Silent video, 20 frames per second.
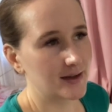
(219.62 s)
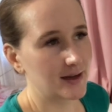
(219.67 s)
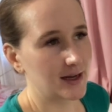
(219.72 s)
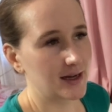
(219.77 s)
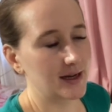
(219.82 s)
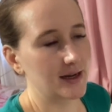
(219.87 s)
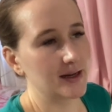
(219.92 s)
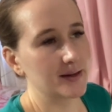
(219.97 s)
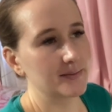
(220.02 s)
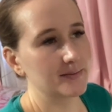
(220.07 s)

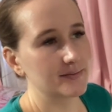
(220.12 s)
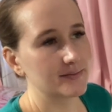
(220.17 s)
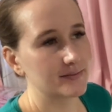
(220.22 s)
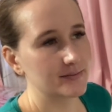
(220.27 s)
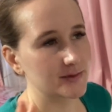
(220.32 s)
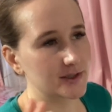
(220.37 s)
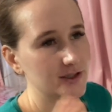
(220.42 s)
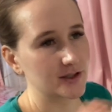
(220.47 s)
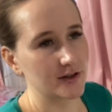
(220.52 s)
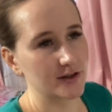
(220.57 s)
um,
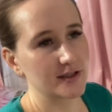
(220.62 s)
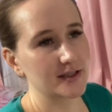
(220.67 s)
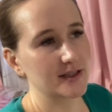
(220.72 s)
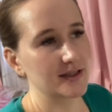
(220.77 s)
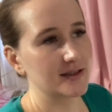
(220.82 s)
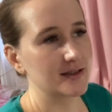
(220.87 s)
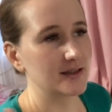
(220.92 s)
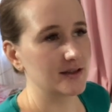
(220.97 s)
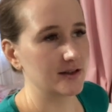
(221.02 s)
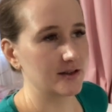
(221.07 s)

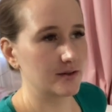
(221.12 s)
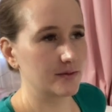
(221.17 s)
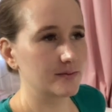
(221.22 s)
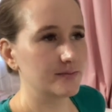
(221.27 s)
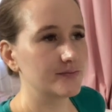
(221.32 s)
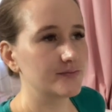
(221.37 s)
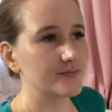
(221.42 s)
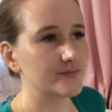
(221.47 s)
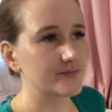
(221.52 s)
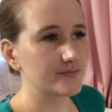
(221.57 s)
certain you know
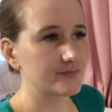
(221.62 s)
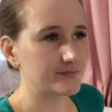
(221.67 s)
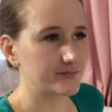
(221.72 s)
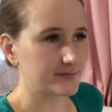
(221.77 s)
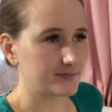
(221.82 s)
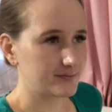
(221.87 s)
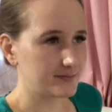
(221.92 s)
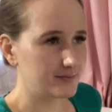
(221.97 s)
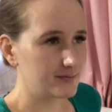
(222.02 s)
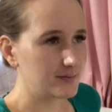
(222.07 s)

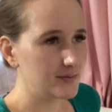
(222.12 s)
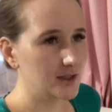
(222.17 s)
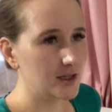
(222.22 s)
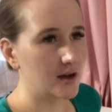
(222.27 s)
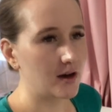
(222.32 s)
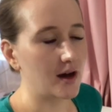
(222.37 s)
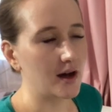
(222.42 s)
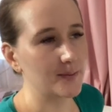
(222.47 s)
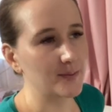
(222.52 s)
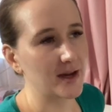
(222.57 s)

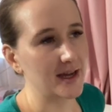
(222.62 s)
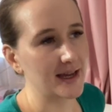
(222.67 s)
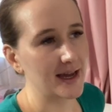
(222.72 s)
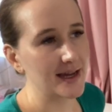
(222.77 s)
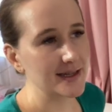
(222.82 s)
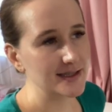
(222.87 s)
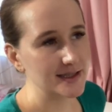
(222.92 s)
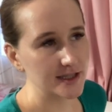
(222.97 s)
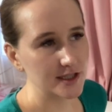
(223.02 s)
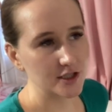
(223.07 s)
on my
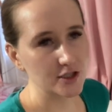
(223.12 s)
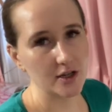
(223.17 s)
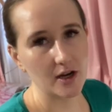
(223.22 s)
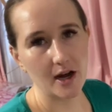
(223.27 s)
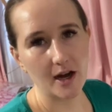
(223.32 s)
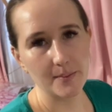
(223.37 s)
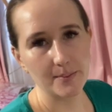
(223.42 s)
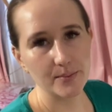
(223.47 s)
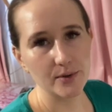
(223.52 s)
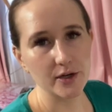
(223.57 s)
Etsy
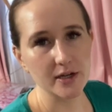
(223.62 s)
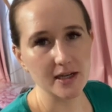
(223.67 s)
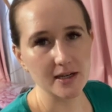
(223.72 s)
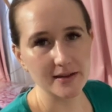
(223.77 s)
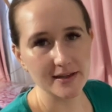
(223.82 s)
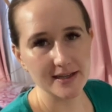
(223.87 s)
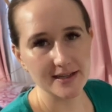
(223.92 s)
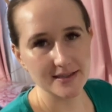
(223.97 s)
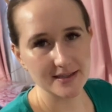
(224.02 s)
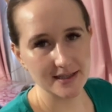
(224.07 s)
shop putting
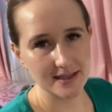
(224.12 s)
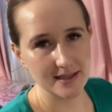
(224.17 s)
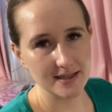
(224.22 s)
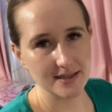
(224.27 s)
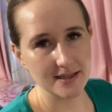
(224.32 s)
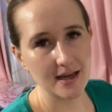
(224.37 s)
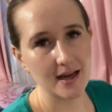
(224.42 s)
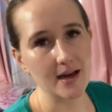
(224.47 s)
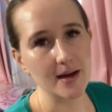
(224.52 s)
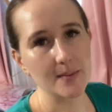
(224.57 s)
listings
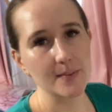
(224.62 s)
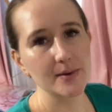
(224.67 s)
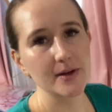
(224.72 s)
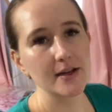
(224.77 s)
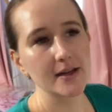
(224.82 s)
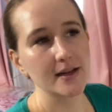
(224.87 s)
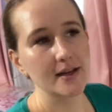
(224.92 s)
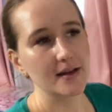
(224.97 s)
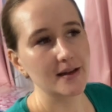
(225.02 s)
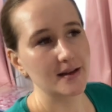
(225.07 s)
up
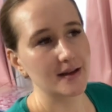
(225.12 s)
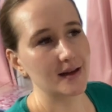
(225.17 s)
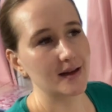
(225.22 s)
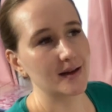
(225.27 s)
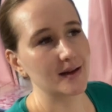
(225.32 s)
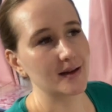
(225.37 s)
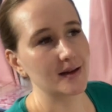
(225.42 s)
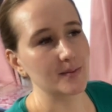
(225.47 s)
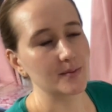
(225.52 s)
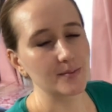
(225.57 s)

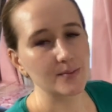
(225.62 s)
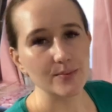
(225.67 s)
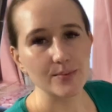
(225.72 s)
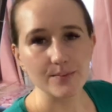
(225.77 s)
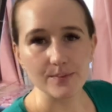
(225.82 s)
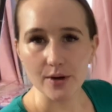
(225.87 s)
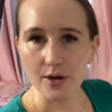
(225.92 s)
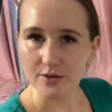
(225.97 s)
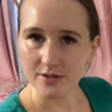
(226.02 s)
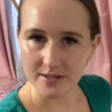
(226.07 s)
um,
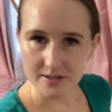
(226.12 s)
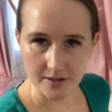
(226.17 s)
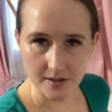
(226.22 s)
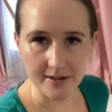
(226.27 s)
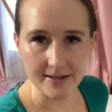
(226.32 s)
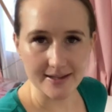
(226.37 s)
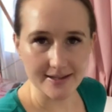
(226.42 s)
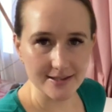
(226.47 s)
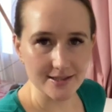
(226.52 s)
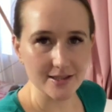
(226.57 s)
posting
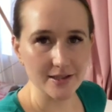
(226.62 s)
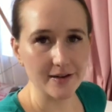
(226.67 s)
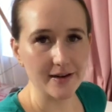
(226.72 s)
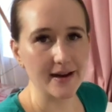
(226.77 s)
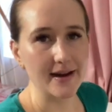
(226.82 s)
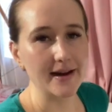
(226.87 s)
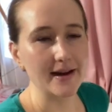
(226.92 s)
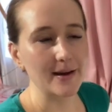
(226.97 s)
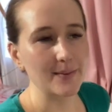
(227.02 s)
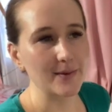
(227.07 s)
on
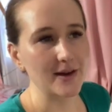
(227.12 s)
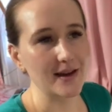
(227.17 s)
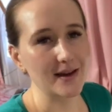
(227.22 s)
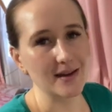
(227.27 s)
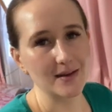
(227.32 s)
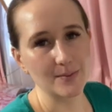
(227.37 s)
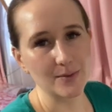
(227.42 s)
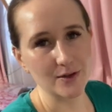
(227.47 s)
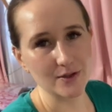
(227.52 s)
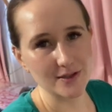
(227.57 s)
Instagram
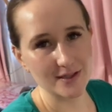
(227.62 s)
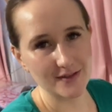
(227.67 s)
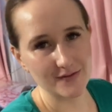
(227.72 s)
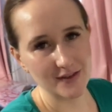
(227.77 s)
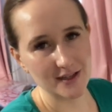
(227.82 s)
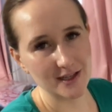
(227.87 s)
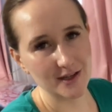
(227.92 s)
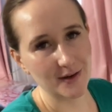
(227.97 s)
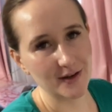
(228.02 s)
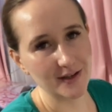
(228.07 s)
and posting
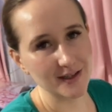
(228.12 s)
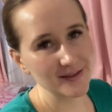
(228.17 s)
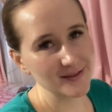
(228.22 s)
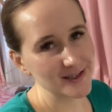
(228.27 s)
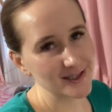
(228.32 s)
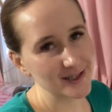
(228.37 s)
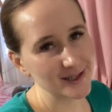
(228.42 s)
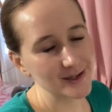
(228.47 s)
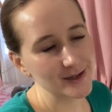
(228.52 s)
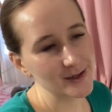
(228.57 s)
video on
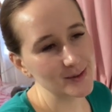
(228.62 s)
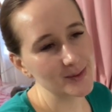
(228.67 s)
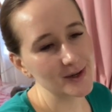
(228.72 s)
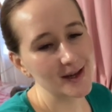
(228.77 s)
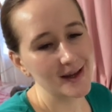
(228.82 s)
YouTube